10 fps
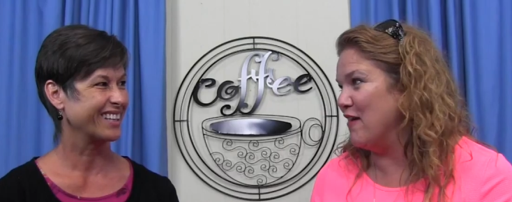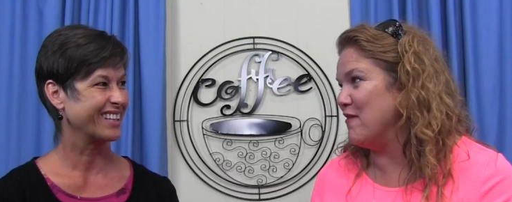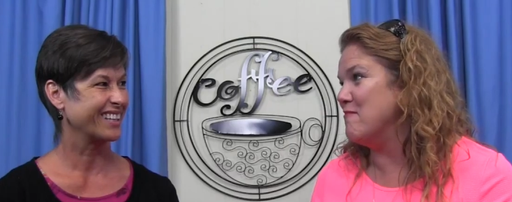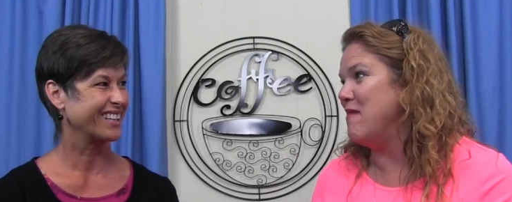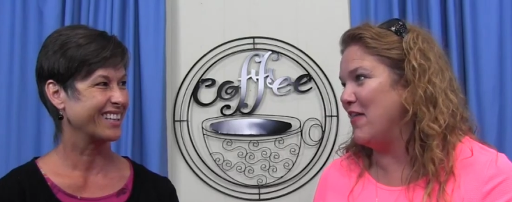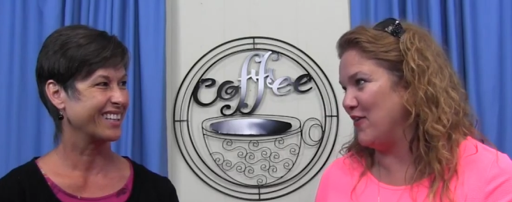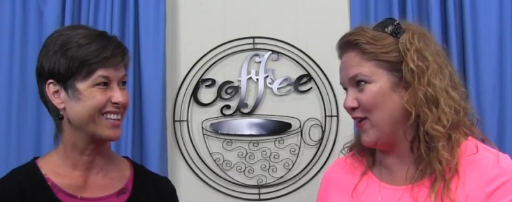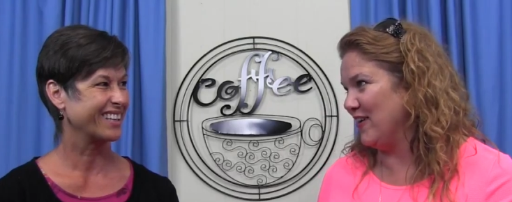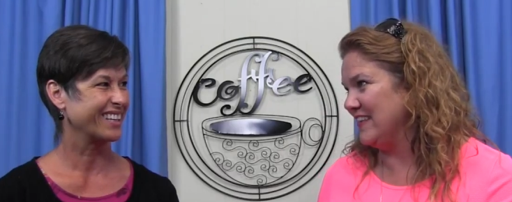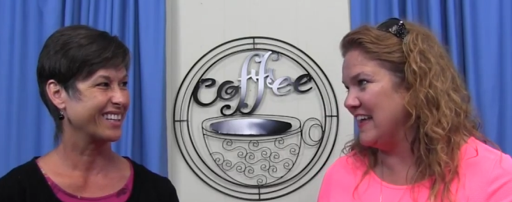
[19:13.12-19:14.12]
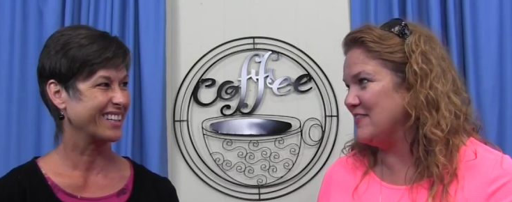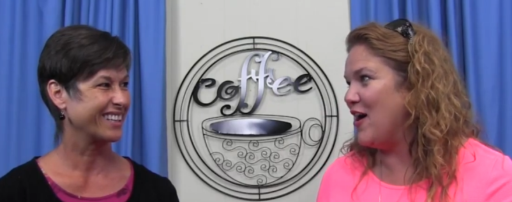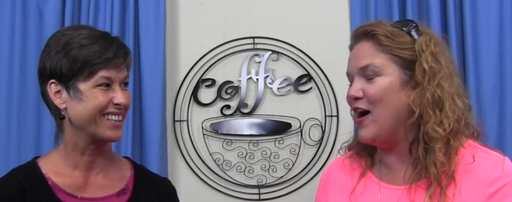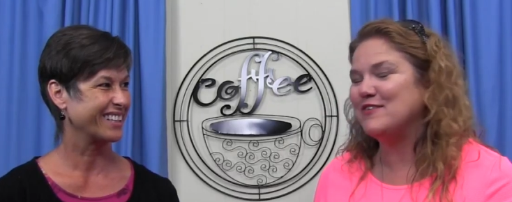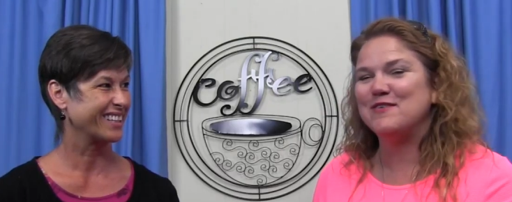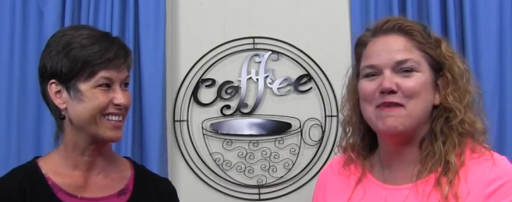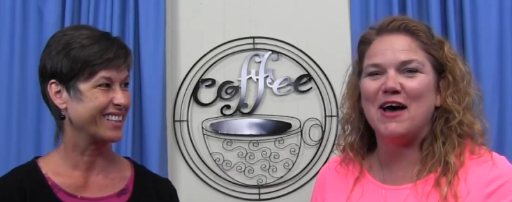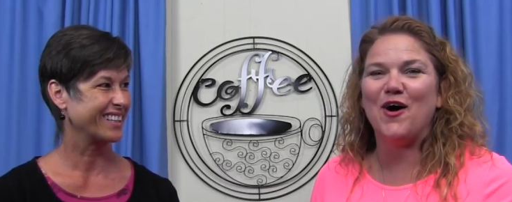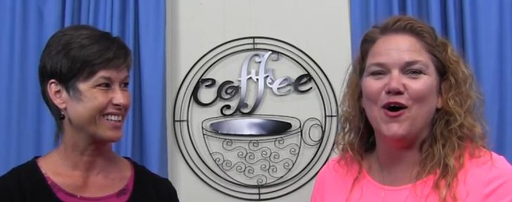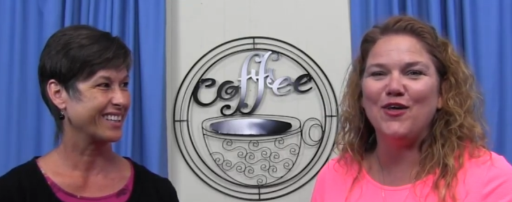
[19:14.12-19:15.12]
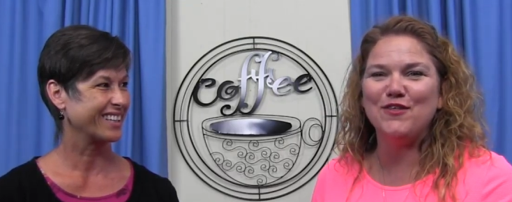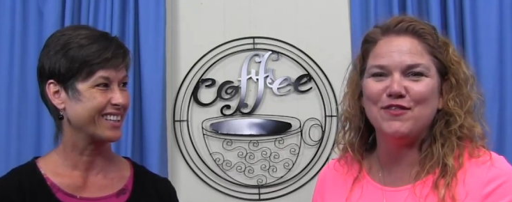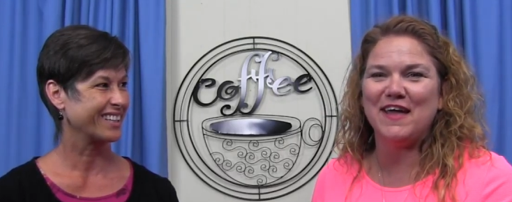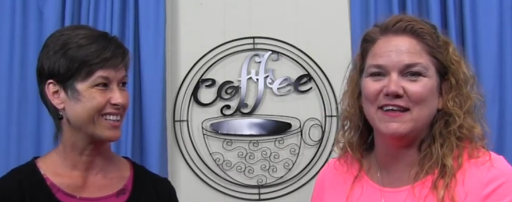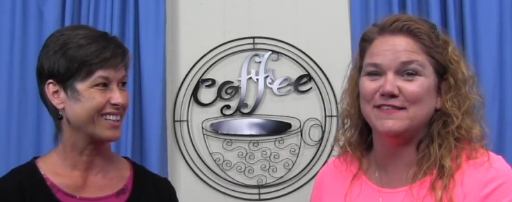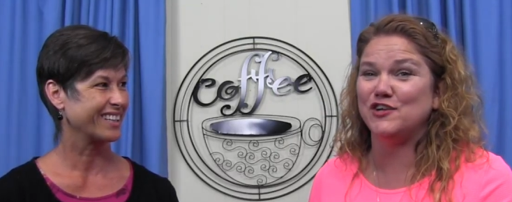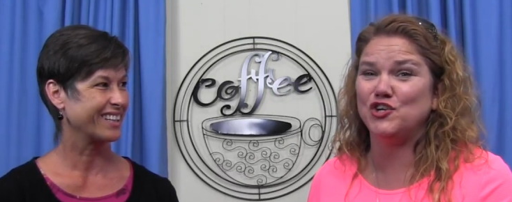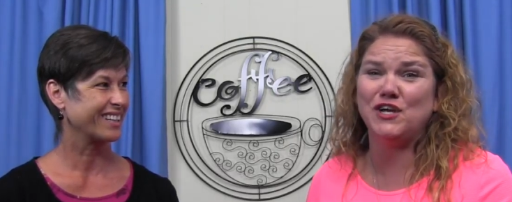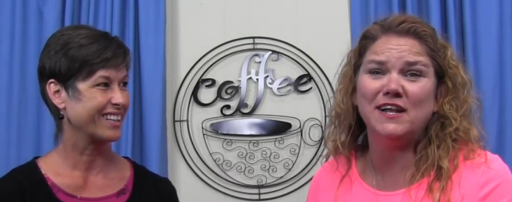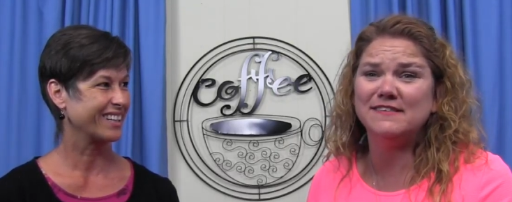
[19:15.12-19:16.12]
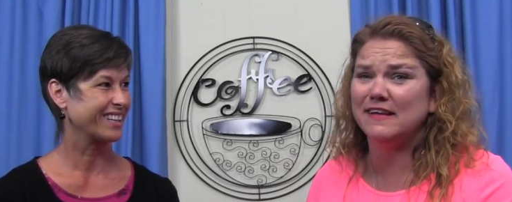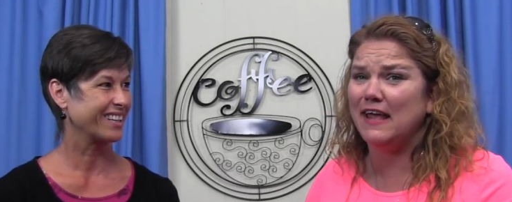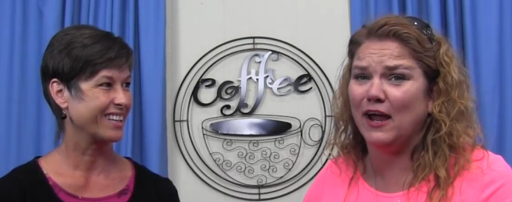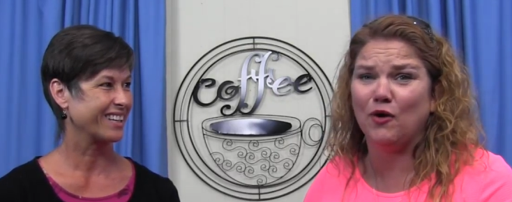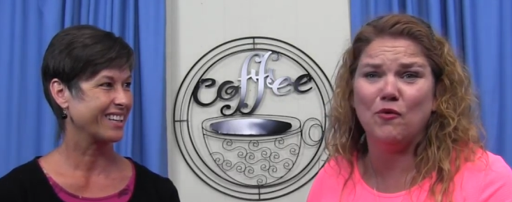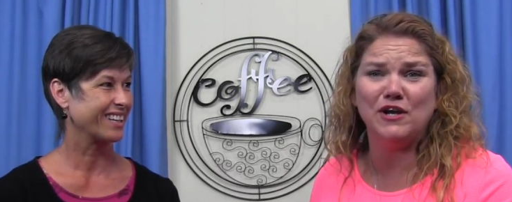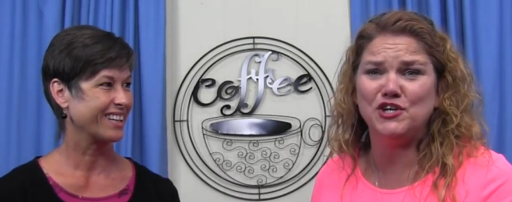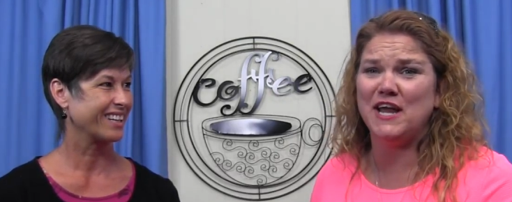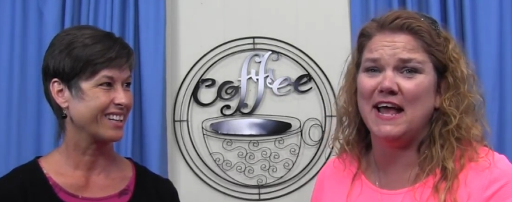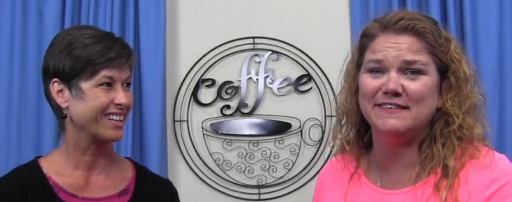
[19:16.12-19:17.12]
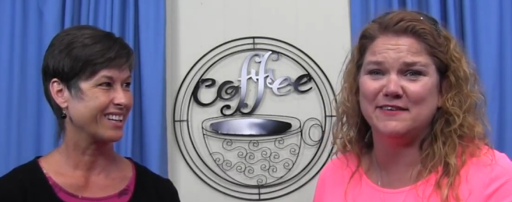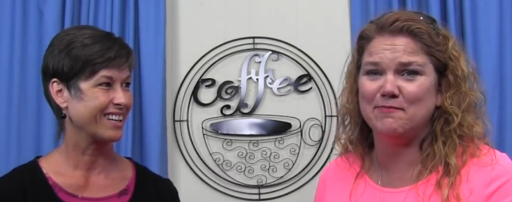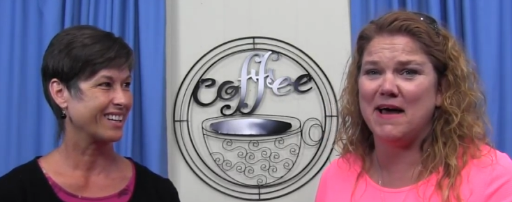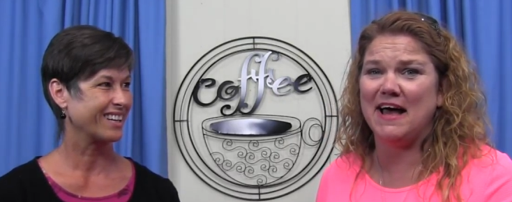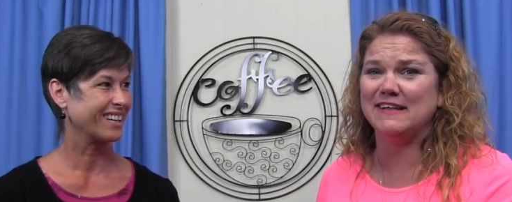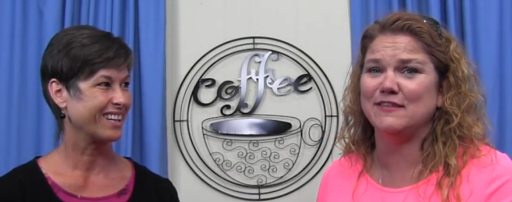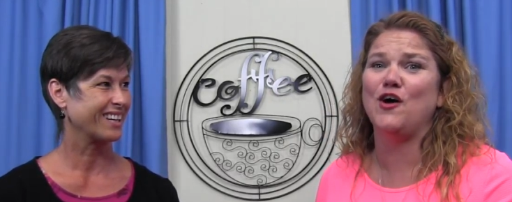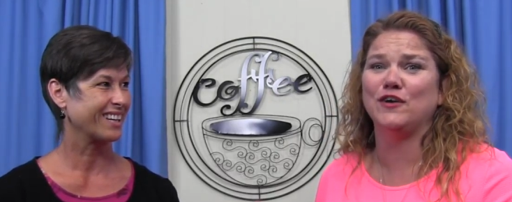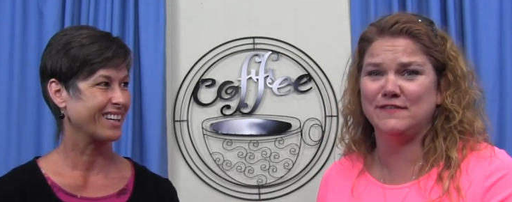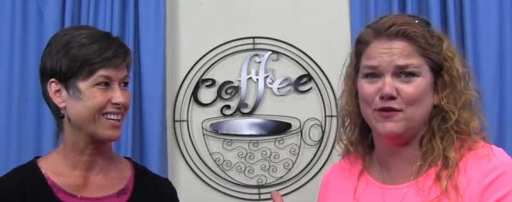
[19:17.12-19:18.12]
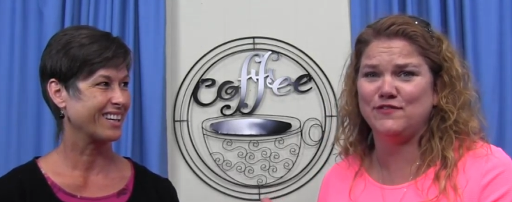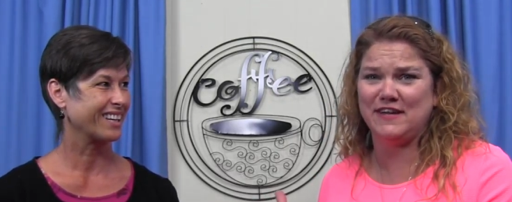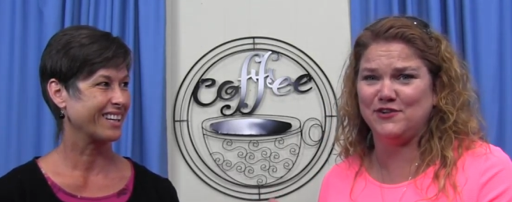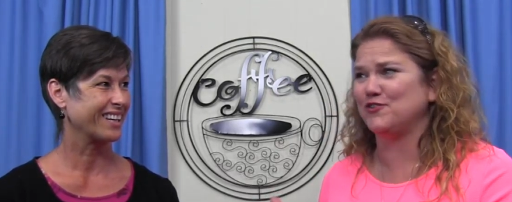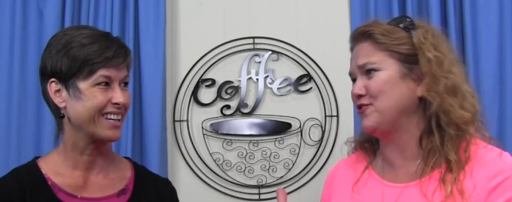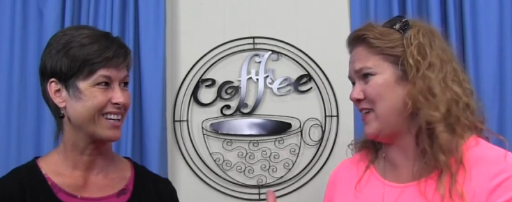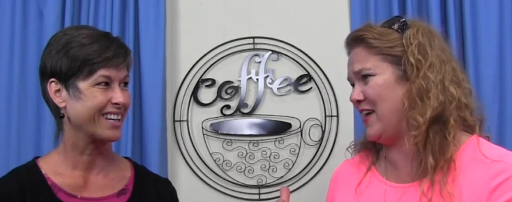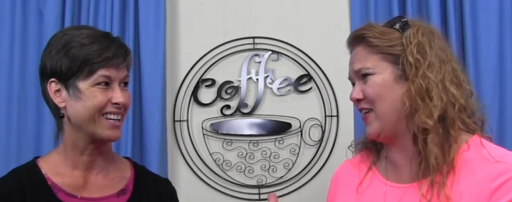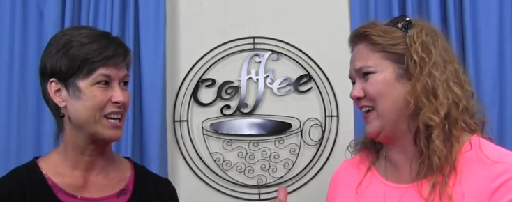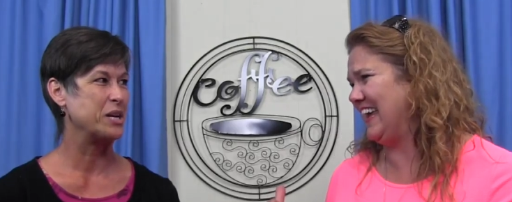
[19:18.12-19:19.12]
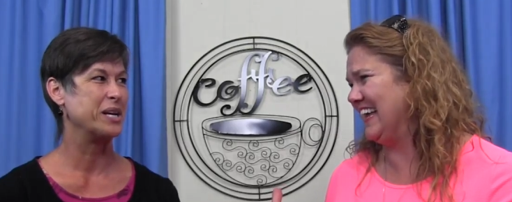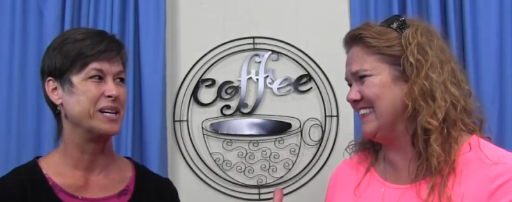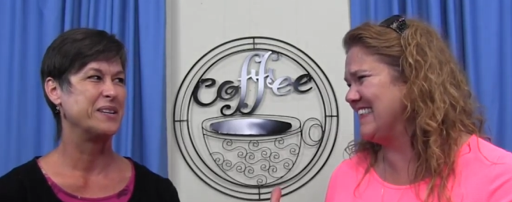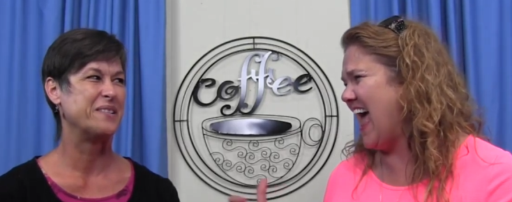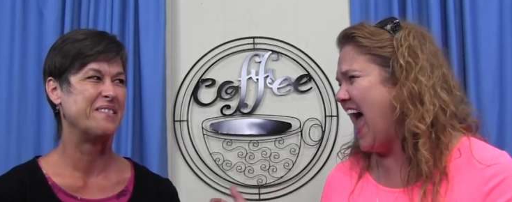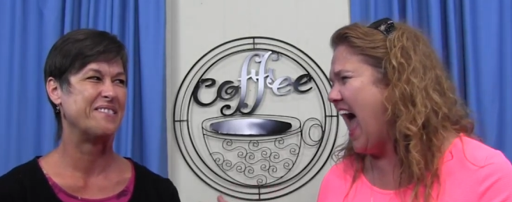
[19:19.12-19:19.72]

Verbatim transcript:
Speaker 1: of a mother that talks about all the things that she doesn't care what she has to buy as long as those teachers take her kids.